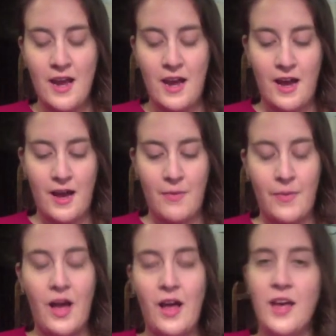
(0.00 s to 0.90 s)
um,
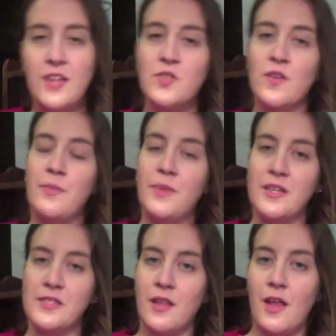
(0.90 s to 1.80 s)
it's great
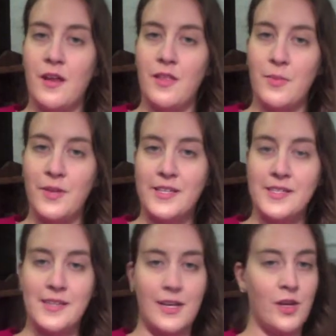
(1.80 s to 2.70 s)
because a lot of the
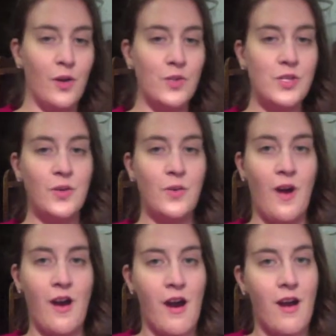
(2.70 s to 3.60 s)
places I go to
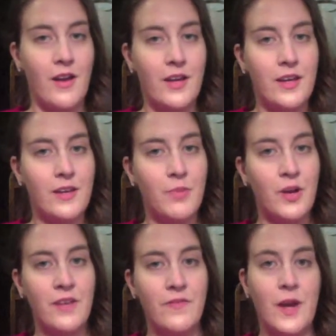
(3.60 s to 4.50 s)
are already
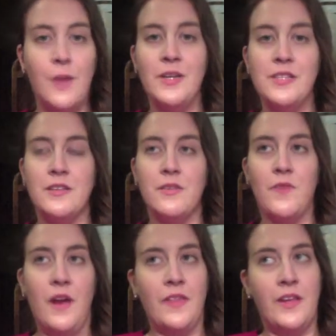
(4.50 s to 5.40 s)
pretty environmentally
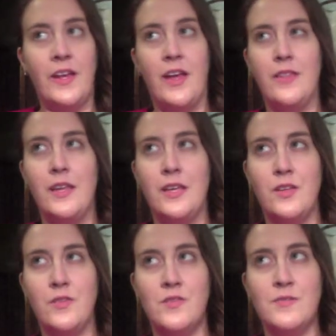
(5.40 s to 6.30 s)
friendly, and they
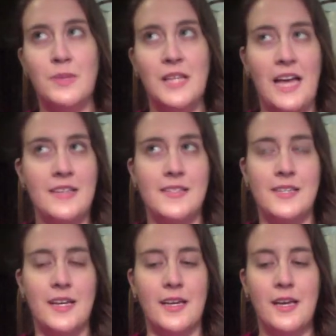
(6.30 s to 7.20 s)
use
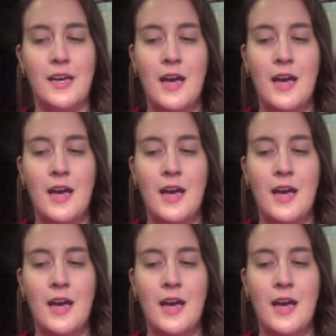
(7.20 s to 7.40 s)
plastic